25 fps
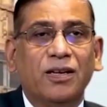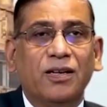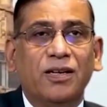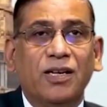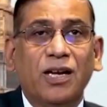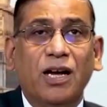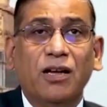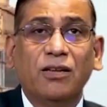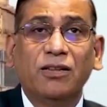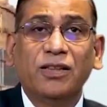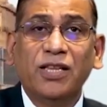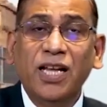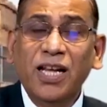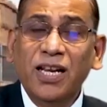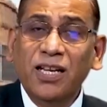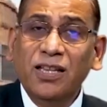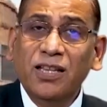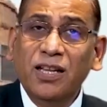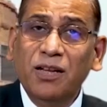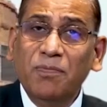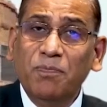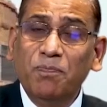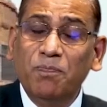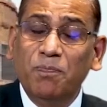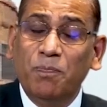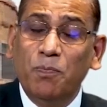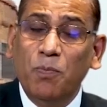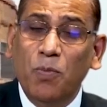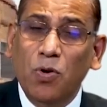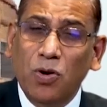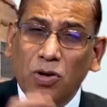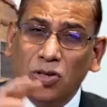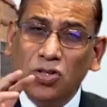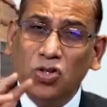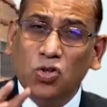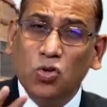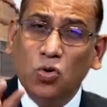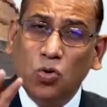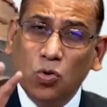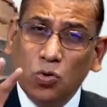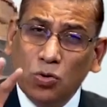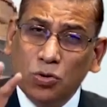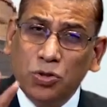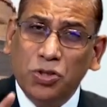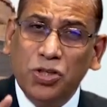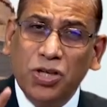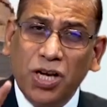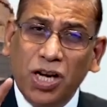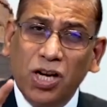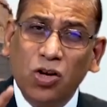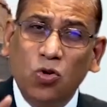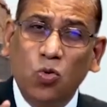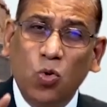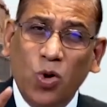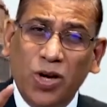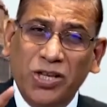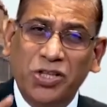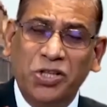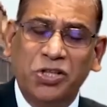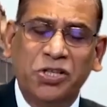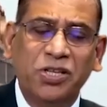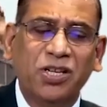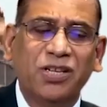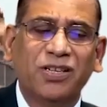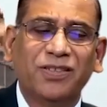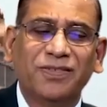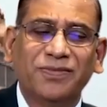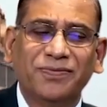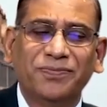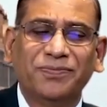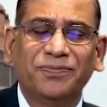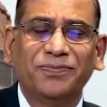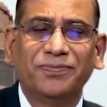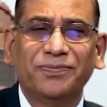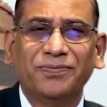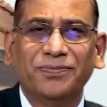Now then, the most crucial question.